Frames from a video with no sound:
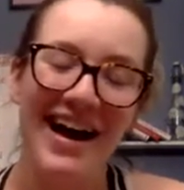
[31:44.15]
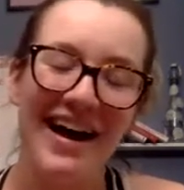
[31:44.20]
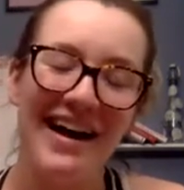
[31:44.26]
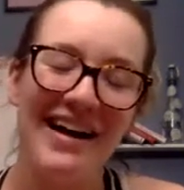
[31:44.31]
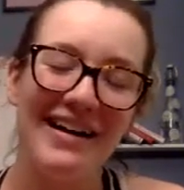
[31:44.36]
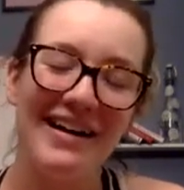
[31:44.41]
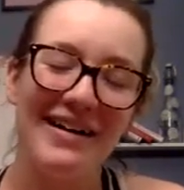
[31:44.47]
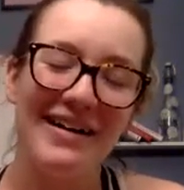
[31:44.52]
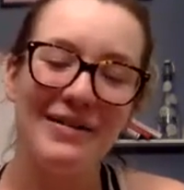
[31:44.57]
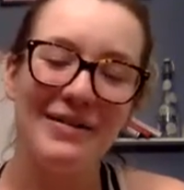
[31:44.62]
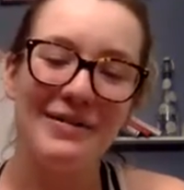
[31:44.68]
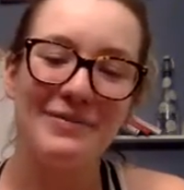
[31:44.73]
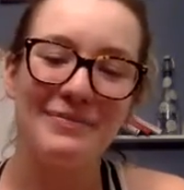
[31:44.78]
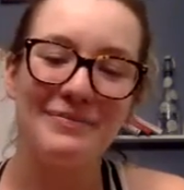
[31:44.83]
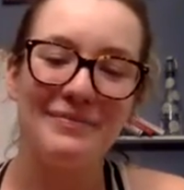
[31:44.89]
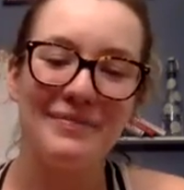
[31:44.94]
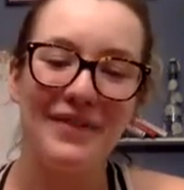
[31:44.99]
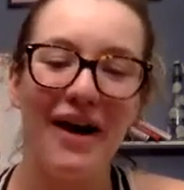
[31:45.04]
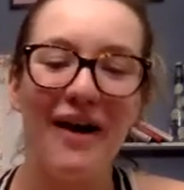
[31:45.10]

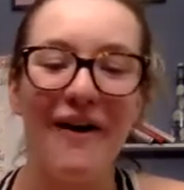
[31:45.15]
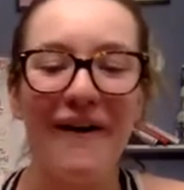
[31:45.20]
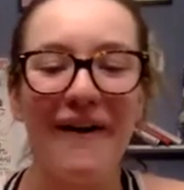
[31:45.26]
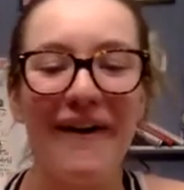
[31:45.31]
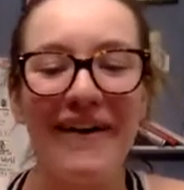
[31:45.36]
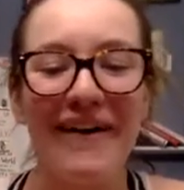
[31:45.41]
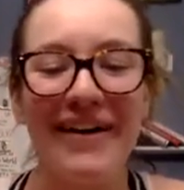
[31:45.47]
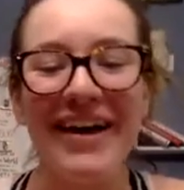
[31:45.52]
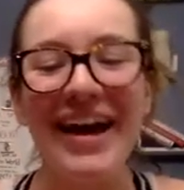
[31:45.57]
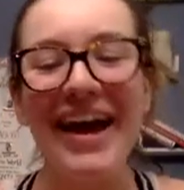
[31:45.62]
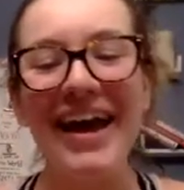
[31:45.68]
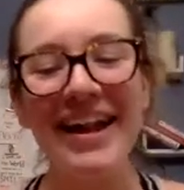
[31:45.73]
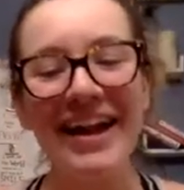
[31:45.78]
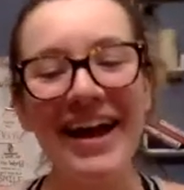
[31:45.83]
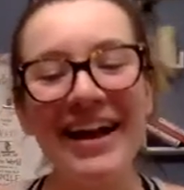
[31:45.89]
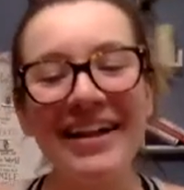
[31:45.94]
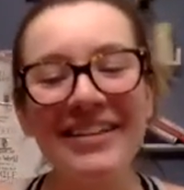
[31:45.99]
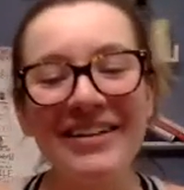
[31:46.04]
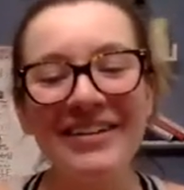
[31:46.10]
And
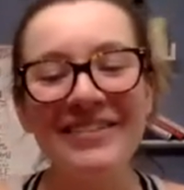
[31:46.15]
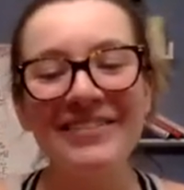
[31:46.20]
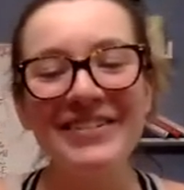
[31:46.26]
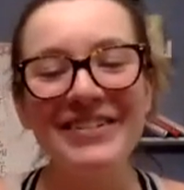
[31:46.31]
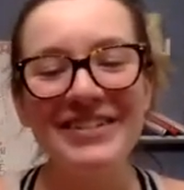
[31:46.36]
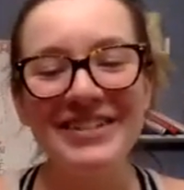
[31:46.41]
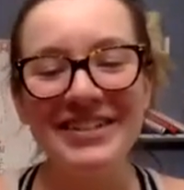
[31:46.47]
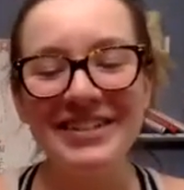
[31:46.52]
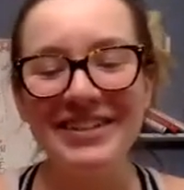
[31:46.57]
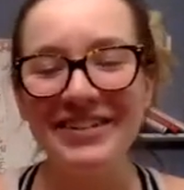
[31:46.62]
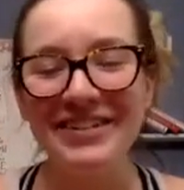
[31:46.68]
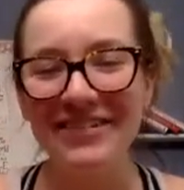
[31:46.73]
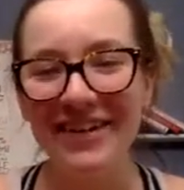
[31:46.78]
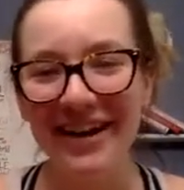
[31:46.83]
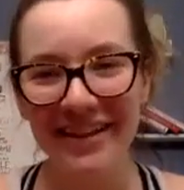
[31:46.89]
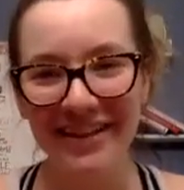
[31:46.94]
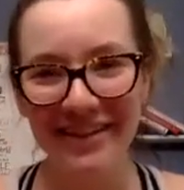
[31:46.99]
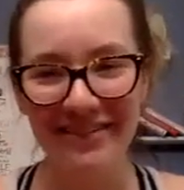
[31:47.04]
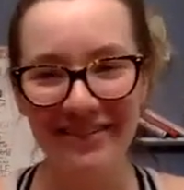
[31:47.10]
I love you too.
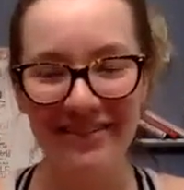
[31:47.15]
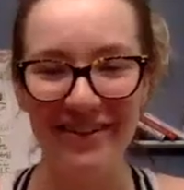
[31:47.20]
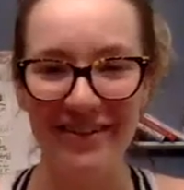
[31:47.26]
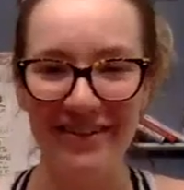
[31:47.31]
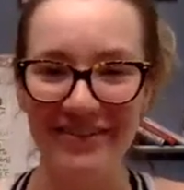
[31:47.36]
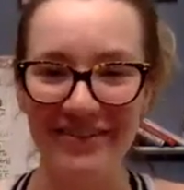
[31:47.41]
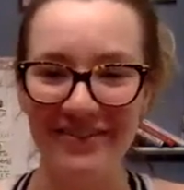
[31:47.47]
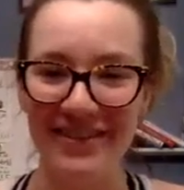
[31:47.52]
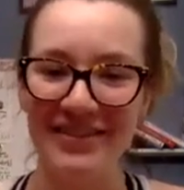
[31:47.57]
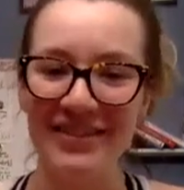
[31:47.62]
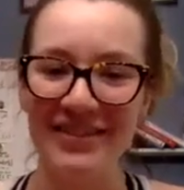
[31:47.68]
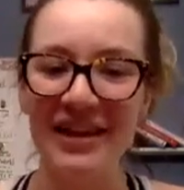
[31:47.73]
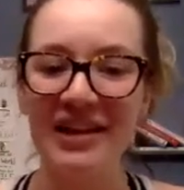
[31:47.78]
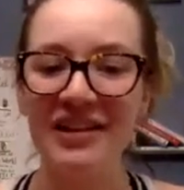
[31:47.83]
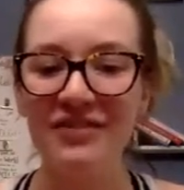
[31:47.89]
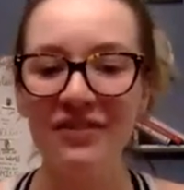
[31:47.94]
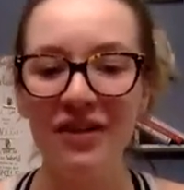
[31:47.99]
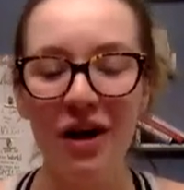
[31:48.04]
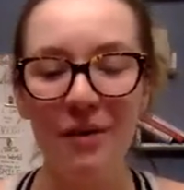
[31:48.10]
I love all of you.
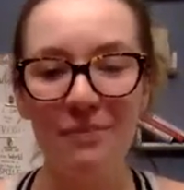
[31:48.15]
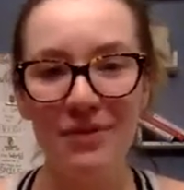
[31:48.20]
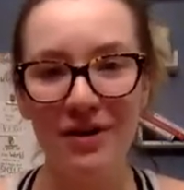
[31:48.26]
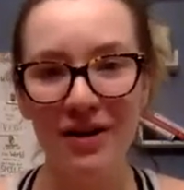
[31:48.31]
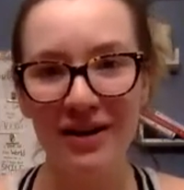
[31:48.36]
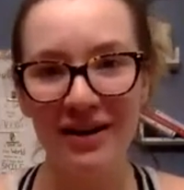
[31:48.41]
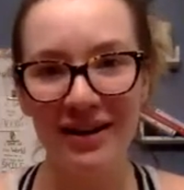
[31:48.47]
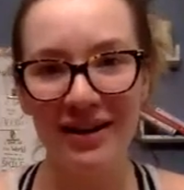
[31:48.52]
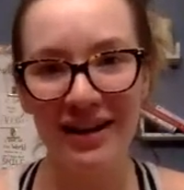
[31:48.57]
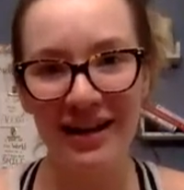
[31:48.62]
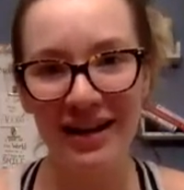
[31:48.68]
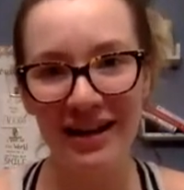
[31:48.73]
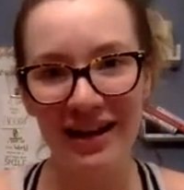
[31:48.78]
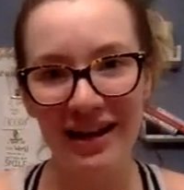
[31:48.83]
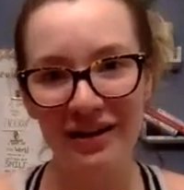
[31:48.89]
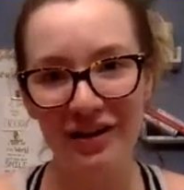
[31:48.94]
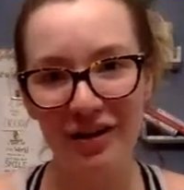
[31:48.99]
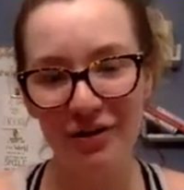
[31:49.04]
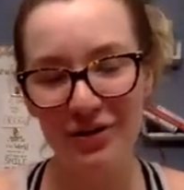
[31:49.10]
Thanks for hopping on again.
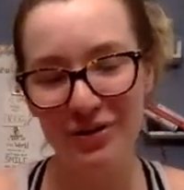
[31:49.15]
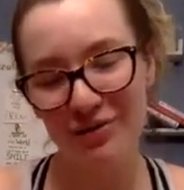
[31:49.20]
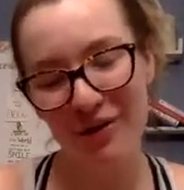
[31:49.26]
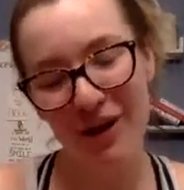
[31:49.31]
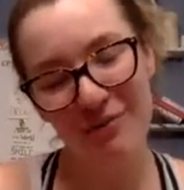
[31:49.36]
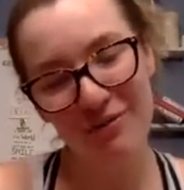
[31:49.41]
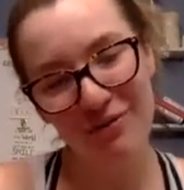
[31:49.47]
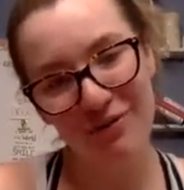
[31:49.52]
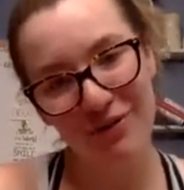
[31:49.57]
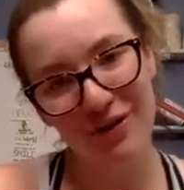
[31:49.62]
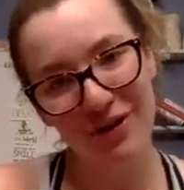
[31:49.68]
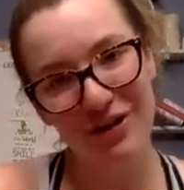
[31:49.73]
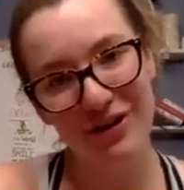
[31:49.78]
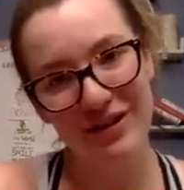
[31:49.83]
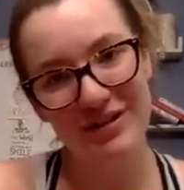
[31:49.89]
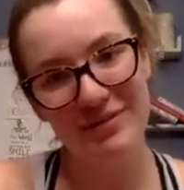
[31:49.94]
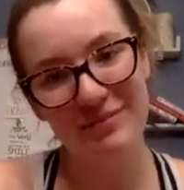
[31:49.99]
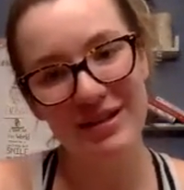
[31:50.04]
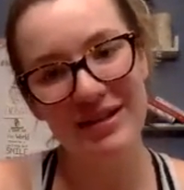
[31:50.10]
I know it's right before
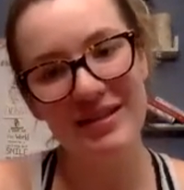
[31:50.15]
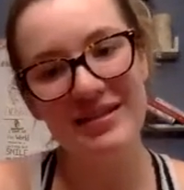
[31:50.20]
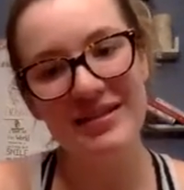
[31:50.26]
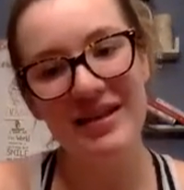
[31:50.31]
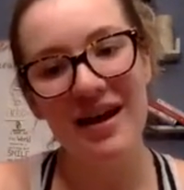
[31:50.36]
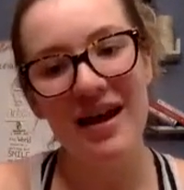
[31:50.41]
Christmas.